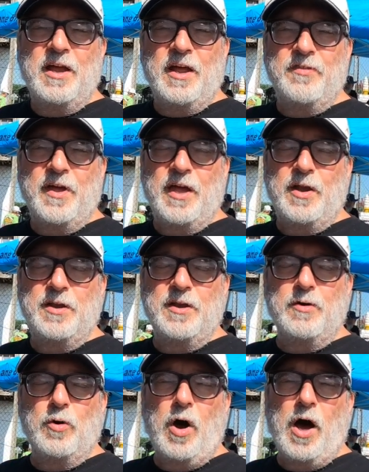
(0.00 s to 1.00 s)
and then
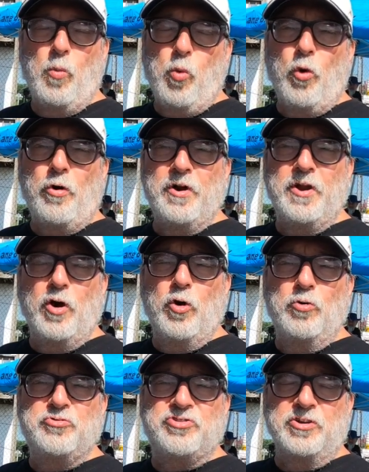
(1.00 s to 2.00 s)
uh, Warren
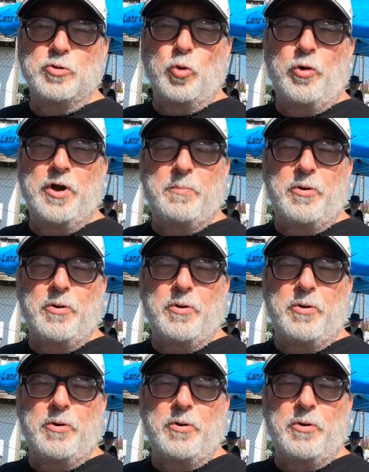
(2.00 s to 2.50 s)
Oates and Lori